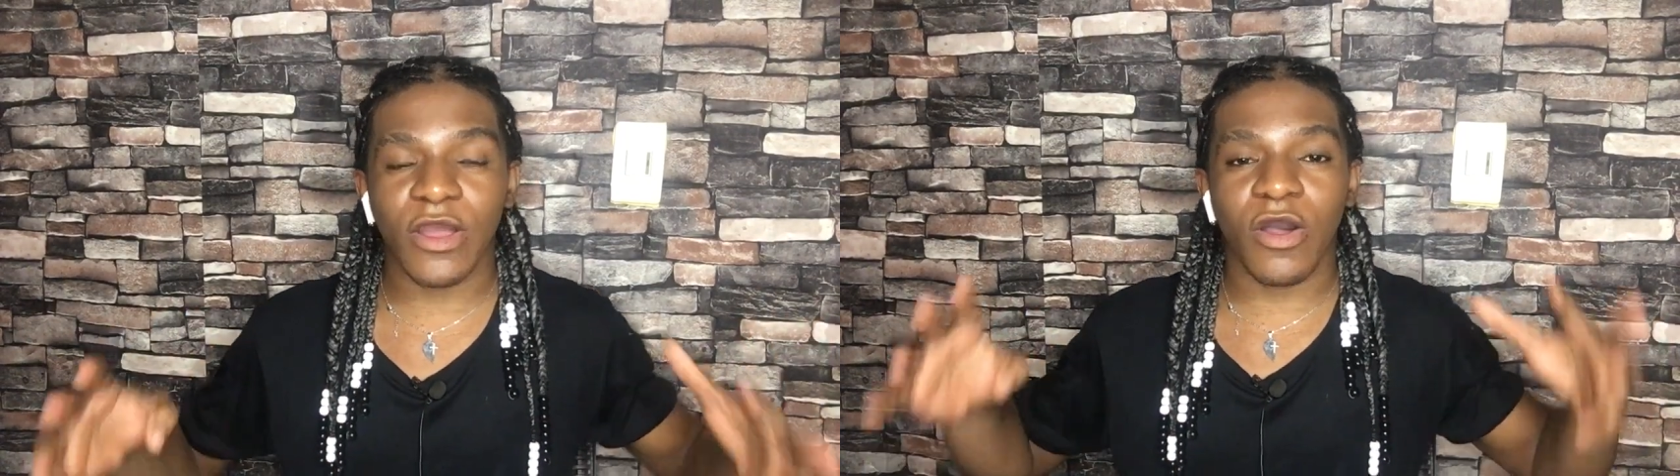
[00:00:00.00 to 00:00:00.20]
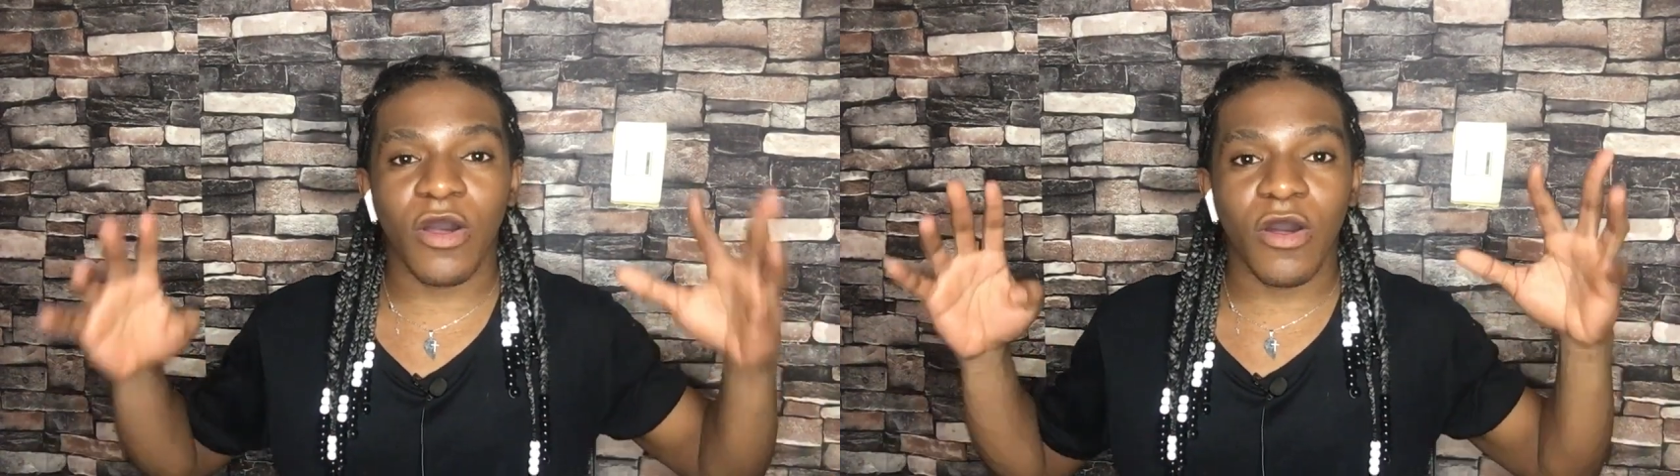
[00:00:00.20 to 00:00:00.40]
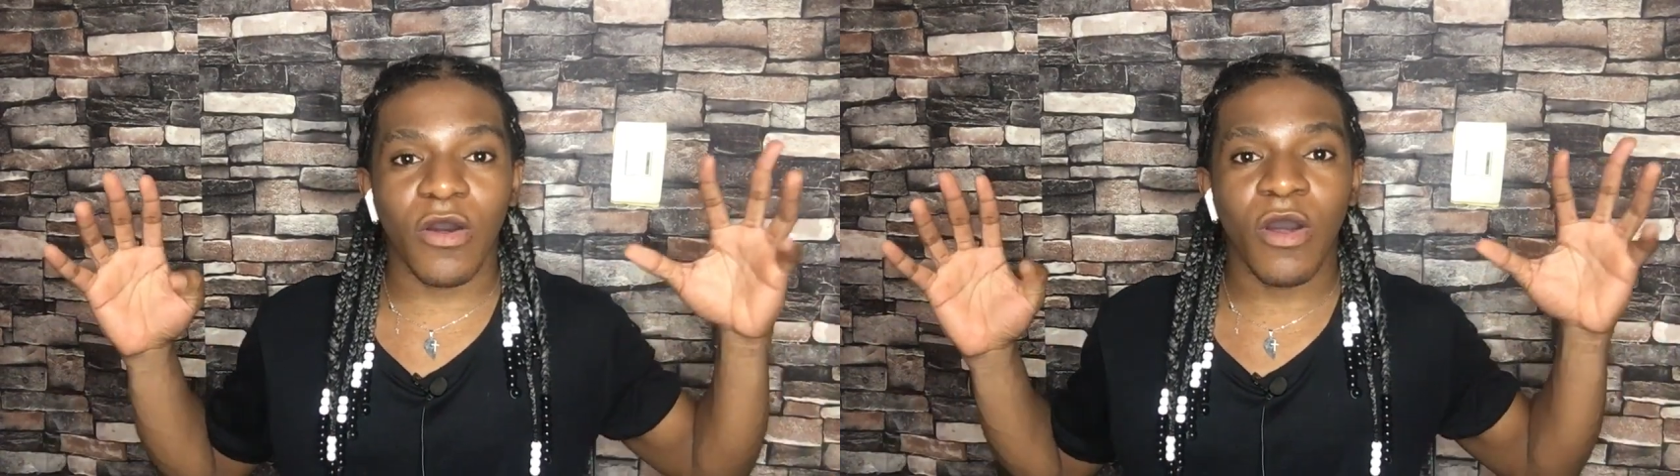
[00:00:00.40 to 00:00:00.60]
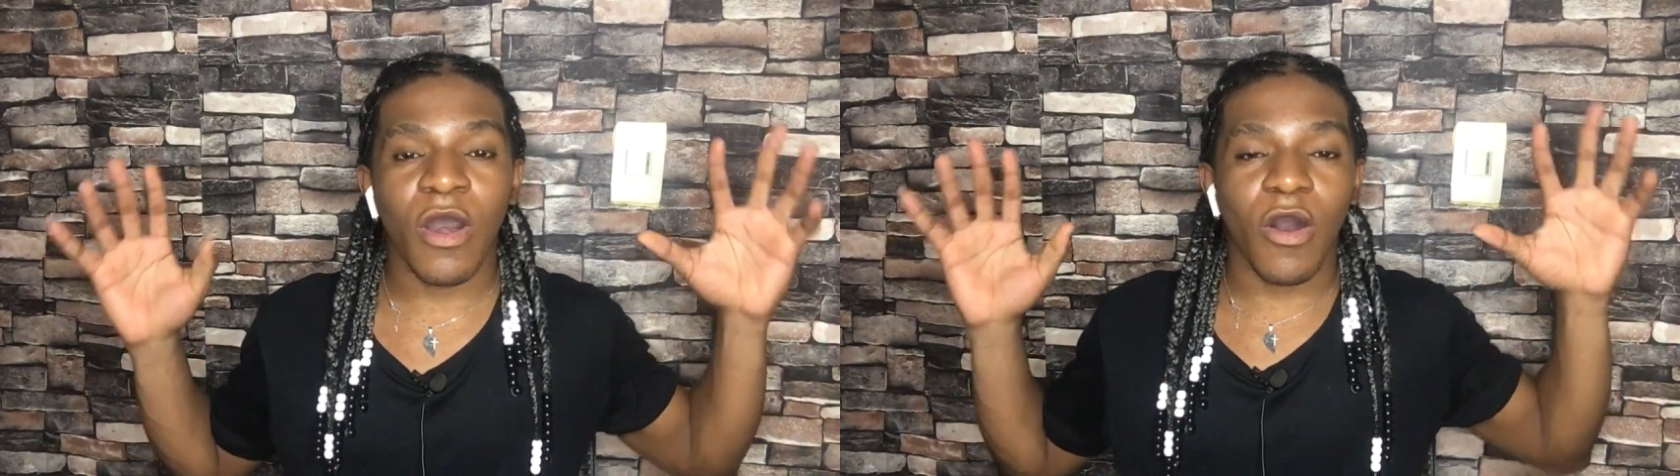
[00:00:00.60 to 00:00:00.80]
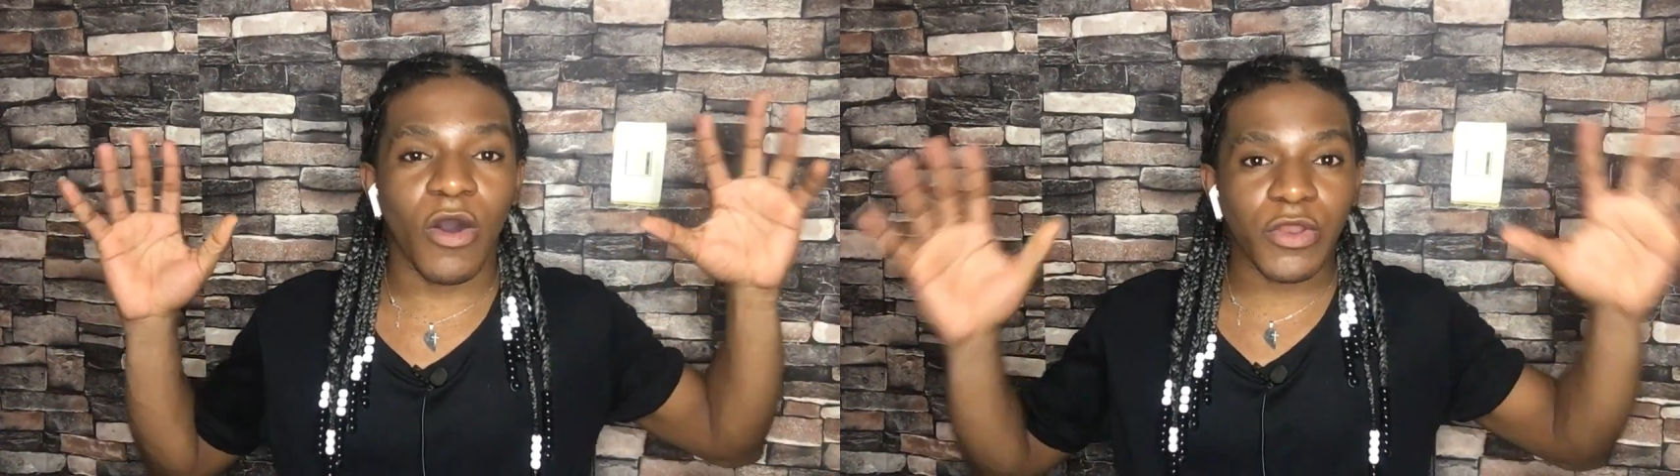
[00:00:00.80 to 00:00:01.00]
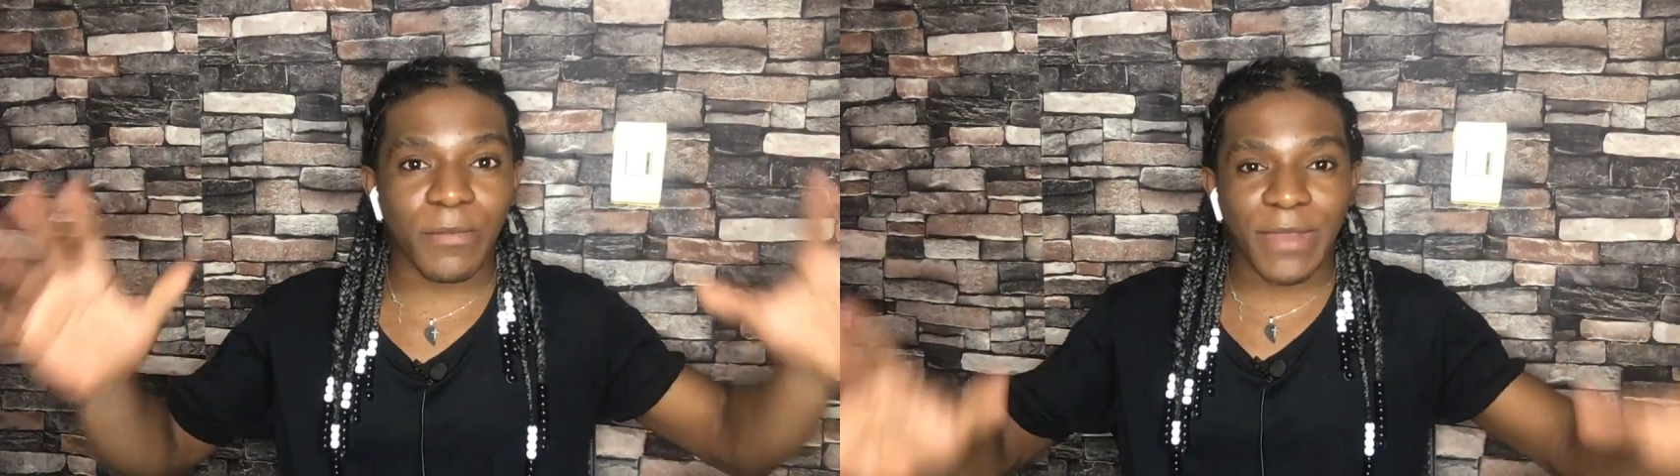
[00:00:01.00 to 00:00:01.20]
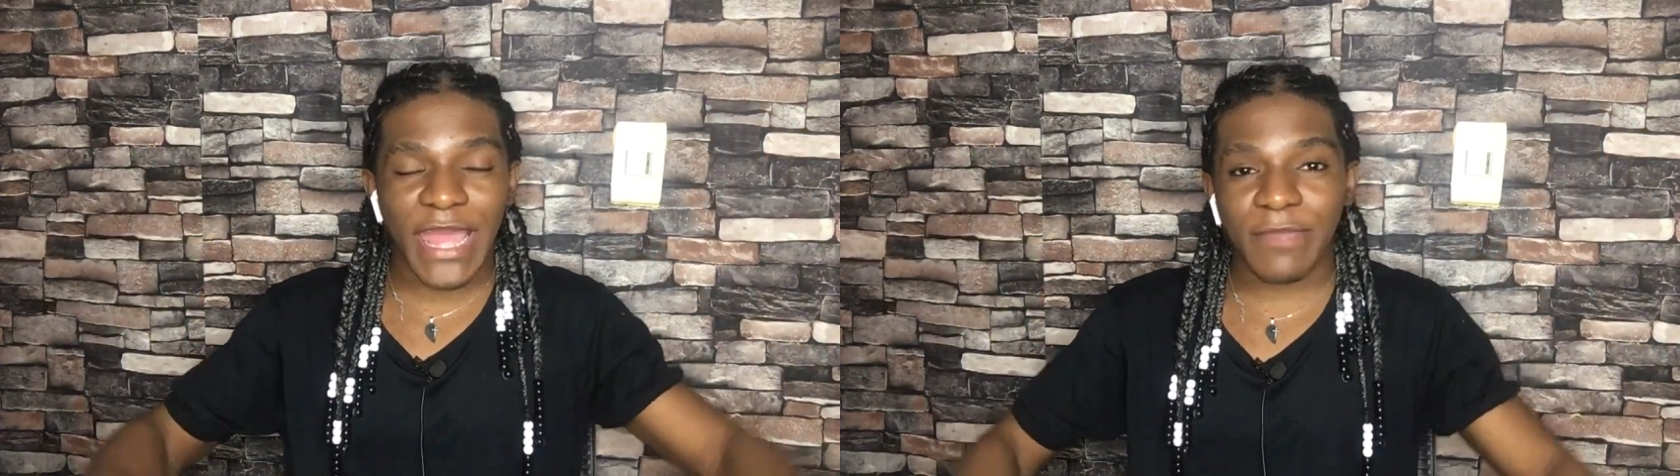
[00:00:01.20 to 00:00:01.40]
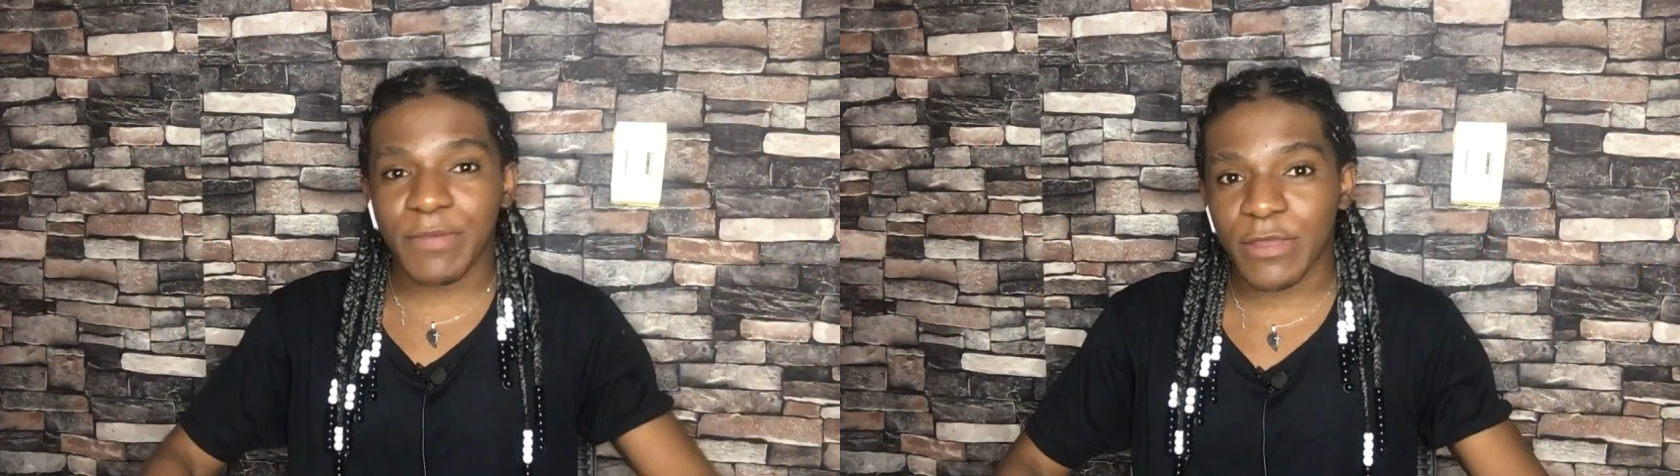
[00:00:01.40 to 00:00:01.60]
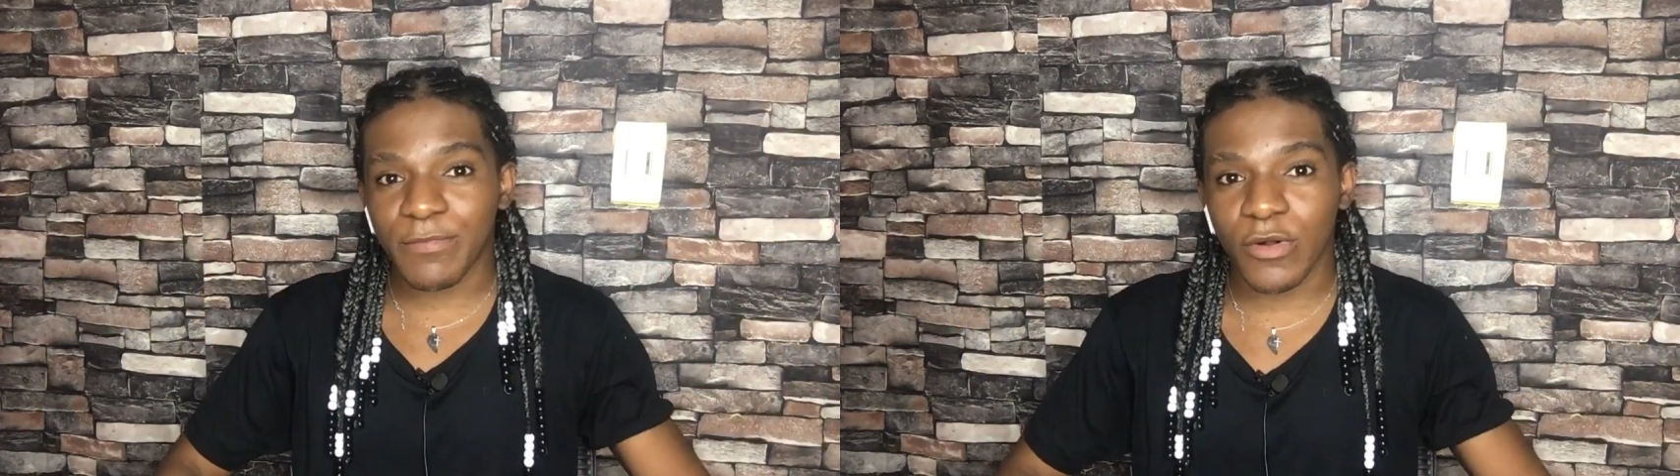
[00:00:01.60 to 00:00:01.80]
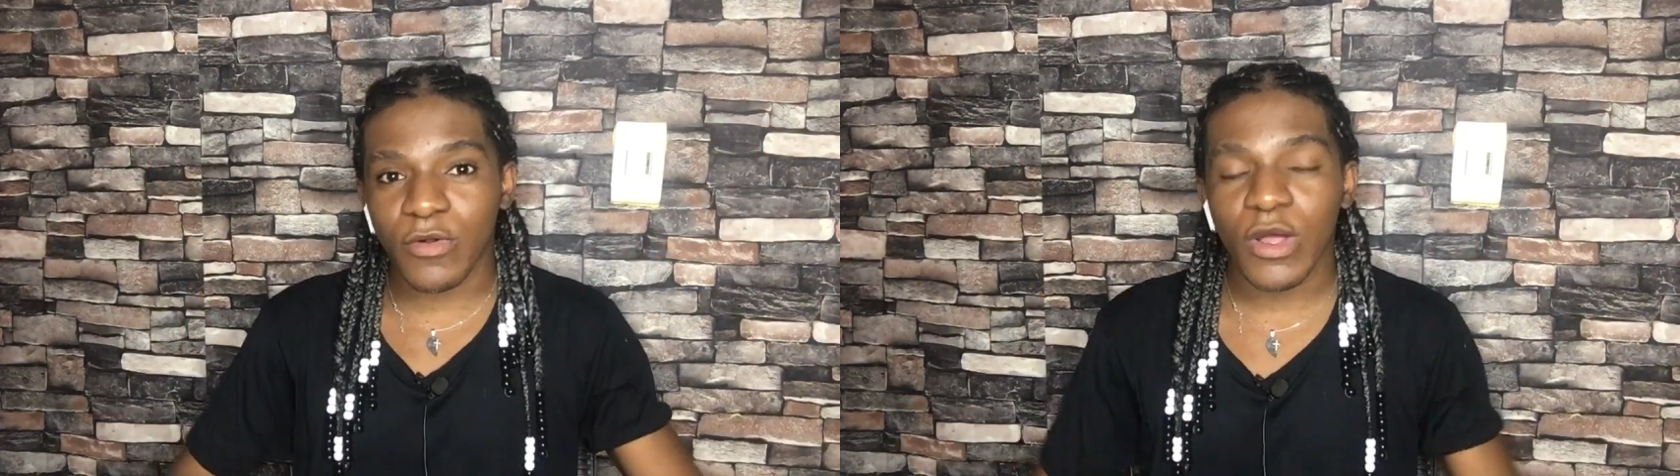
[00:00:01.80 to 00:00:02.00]
other black
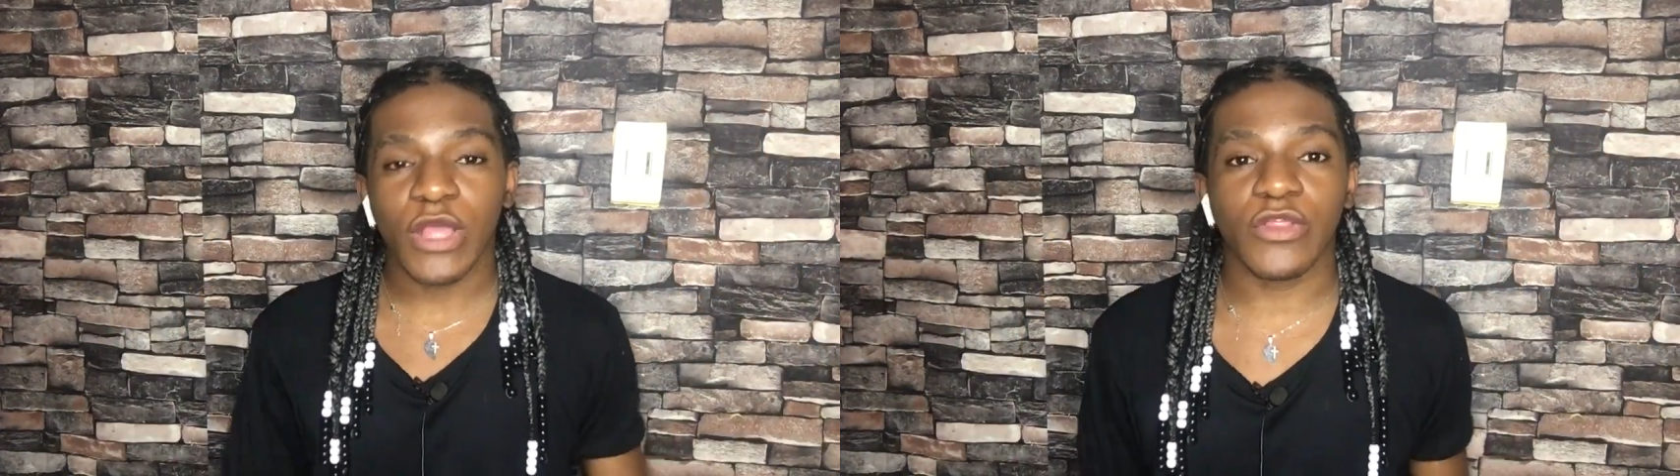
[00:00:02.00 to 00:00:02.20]
people